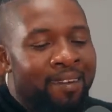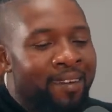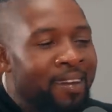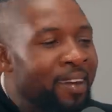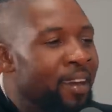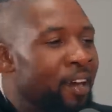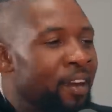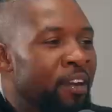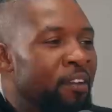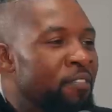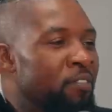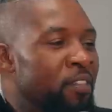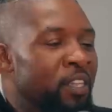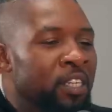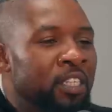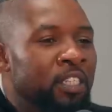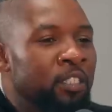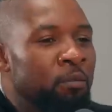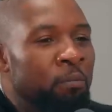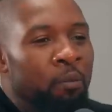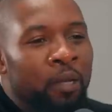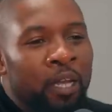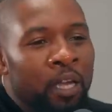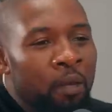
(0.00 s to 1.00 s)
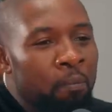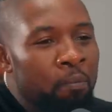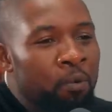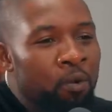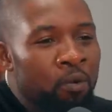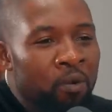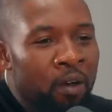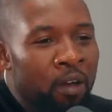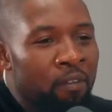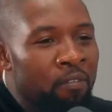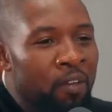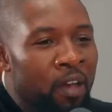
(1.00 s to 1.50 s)
none of these
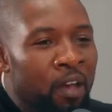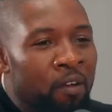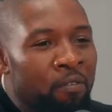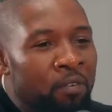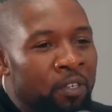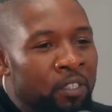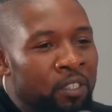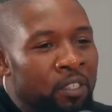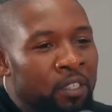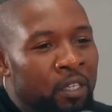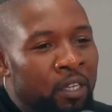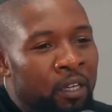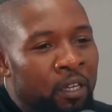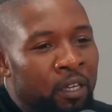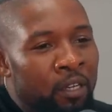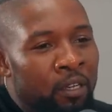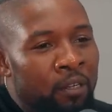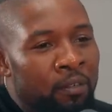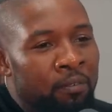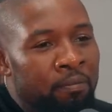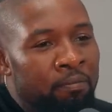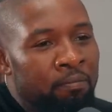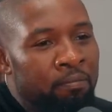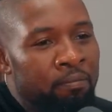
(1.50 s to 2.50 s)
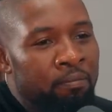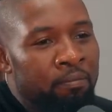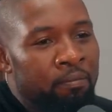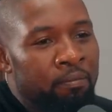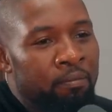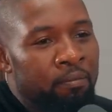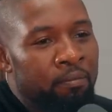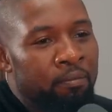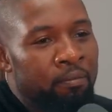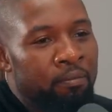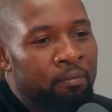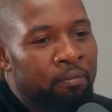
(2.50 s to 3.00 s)
people have ever said
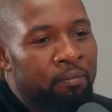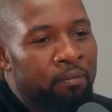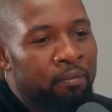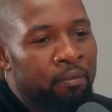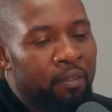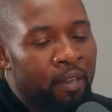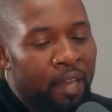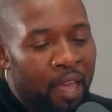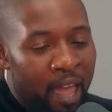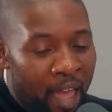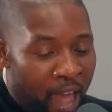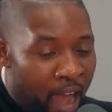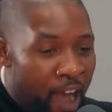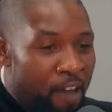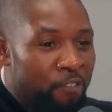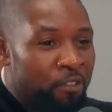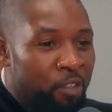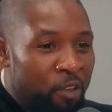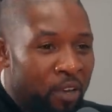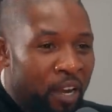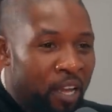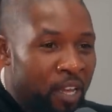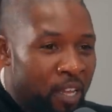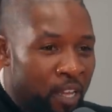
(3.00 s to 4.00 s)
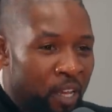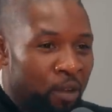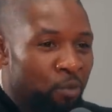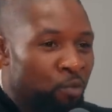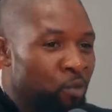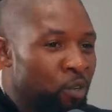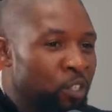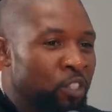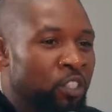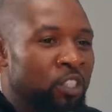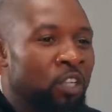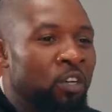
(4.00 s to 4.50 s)
after they
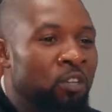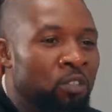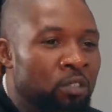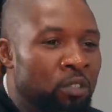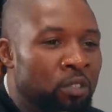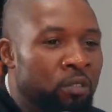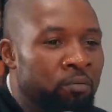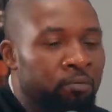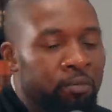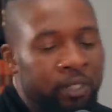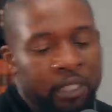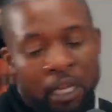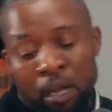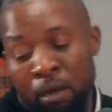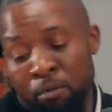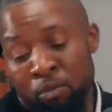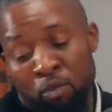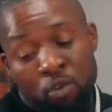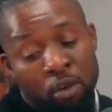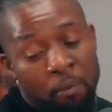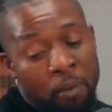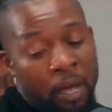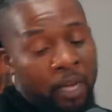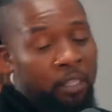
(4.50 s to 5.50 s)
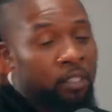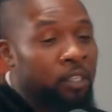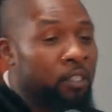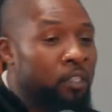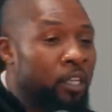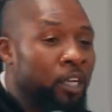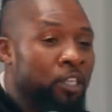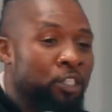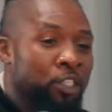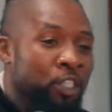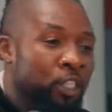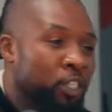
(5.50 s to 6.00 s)
get results, I'm going back to
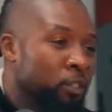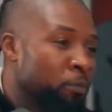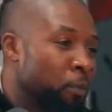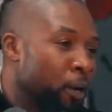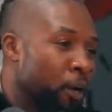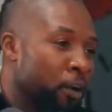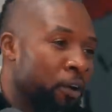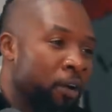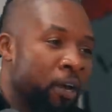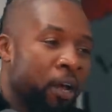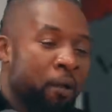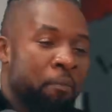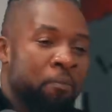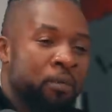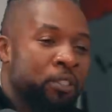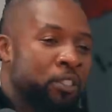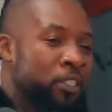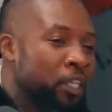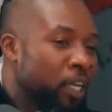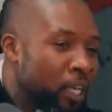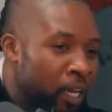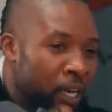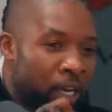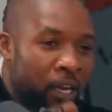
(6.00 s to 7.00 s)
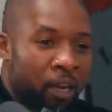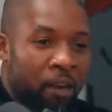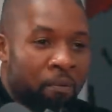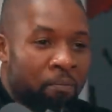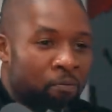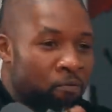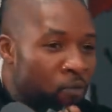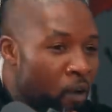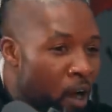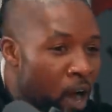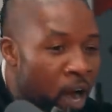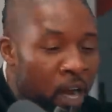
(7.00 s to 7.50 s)
eat that cheeseburger mm. and chicken and
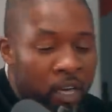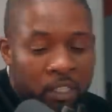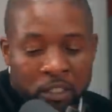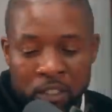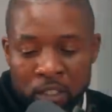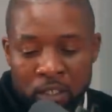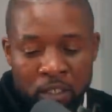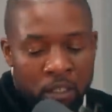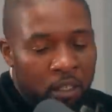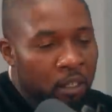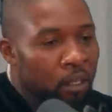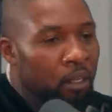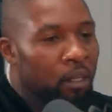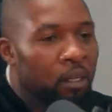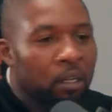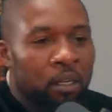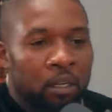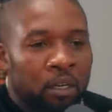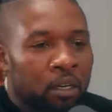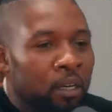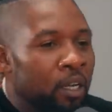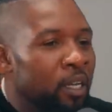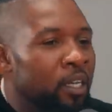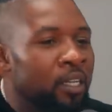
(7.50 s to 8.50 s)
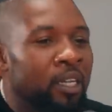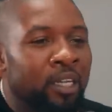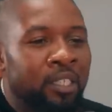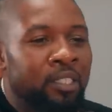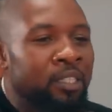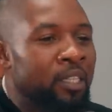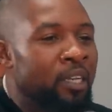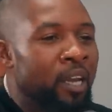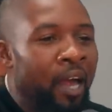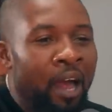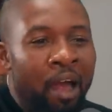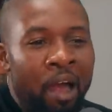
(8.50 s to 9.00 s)
them mm, fries, and mm-hmm. it
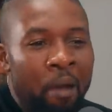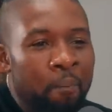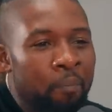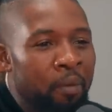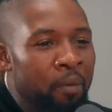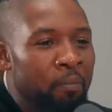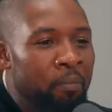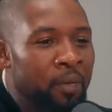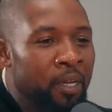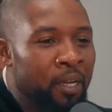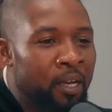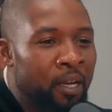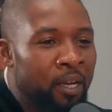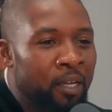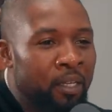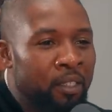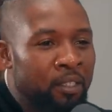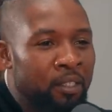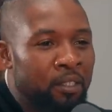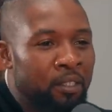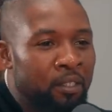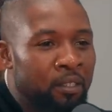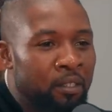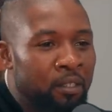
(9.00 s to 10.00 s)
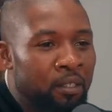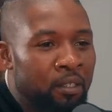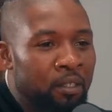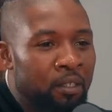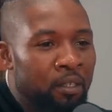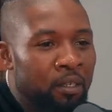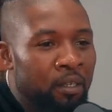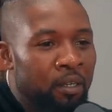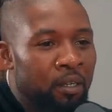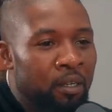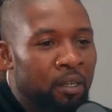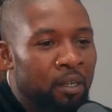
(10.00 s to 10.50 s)
doesn't happen because
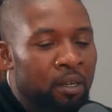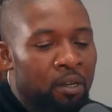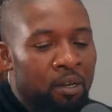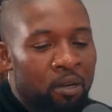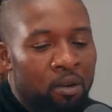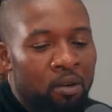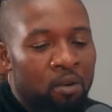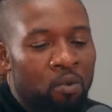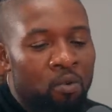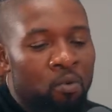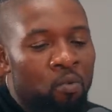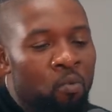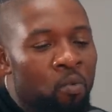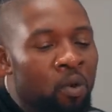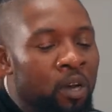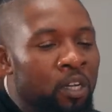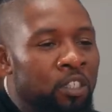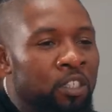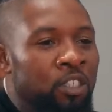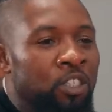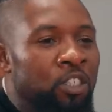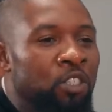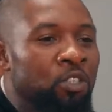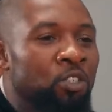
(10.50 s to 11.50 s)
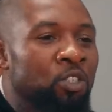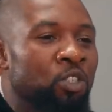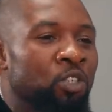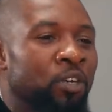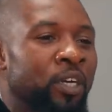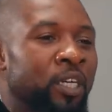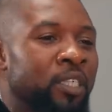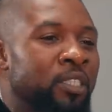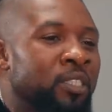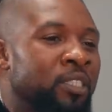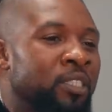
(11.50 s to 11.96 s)
Mm-mm. once you, I'm